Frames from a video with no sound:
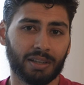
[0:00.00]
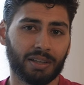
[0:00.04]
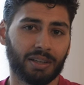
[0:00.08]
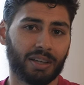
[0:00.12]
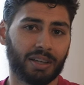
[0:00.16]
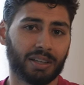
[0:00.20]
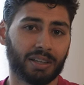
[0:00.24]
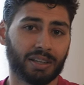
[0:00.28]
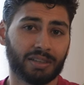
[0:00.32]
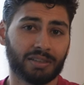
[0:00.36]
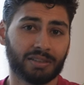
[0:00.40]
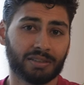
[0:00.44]

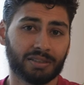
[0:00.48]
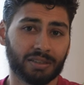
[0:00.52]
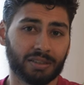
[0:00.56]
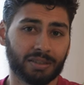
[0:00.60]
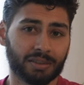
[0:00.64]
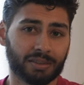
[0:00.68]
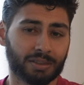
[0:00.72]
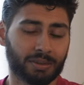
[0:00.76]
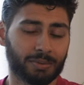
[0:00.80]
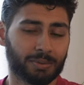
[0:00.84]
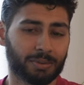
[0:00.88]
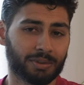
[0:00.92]
and consider
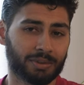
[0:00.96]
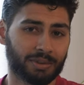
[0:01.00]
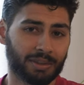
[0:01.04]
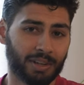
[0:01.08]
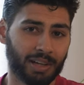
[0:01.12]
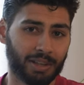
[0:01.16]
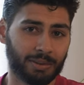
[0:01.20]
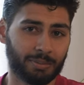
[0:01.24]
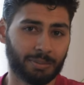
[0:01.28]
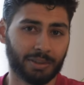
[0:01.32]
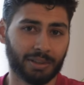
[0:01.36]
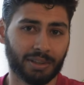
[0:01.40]

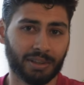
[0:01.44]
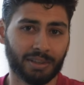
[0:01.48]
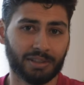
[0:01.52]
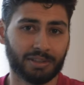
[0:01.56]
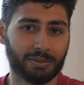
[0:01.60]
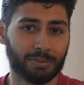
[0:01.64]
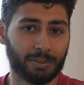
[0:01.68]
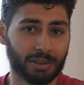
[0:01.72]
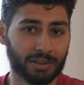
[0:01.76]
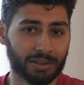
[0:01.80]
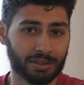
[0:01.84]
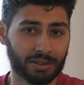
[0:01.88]
subscribing,
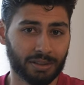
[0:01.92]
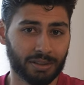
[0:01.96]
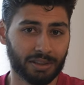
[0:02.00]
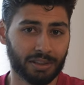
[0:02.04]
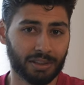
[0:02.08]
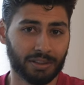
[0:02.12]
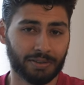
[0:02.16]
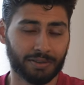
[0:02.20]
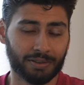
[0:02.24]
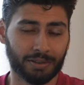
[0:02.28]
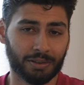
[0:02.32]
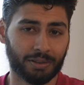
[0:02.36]

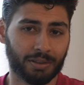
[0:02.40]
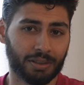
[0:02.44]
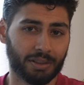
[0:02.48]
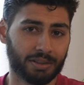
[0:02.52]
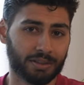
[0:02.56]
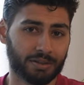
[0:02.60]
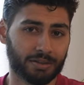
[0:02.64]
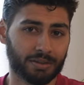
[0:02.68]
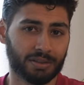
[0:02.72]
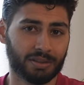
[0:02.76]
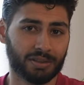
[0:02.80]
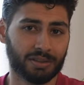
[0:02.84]
especially if you're
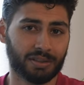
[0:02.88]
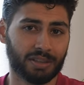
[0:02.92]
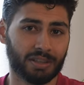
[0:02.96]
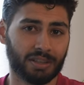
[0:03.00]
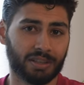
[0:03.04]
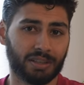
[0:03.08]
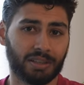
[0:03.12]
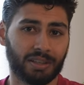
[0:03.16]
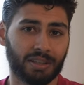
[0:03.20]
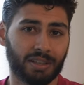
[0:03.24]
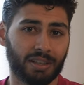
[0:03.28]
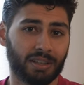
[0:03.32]

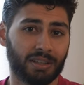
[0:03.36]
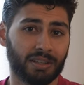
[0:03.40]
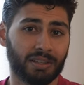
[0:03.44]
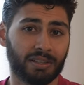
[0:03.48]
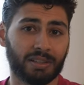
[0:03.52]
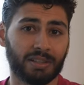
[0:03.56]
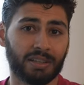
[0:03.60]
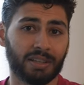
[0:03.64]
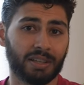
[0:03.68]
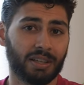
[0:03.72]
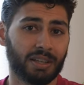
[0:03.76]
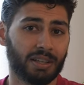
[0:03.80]
interested
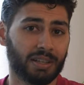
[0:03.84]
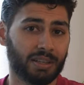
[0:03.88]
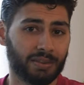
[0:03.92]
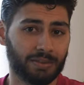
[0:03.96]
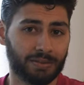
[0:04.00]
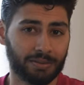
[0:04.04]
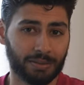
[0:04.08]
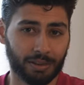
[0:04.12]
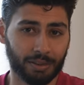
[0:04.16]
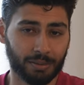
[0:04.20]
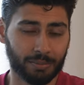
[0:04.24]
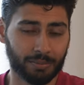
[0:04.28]
in
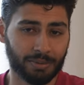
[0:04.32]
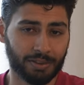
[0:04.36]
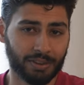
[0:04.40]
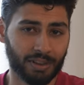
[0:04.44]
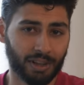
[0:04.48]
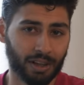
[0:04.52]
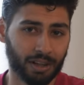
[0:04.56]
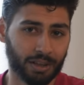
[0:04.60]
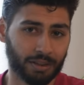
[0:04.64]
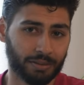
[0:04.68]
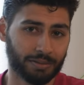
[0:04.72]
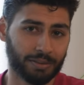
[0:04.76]
film
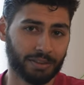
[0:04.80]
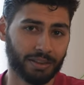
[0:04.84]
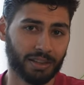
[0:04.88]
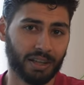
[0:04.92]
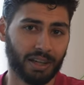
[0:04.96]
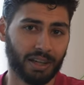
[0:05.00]
photography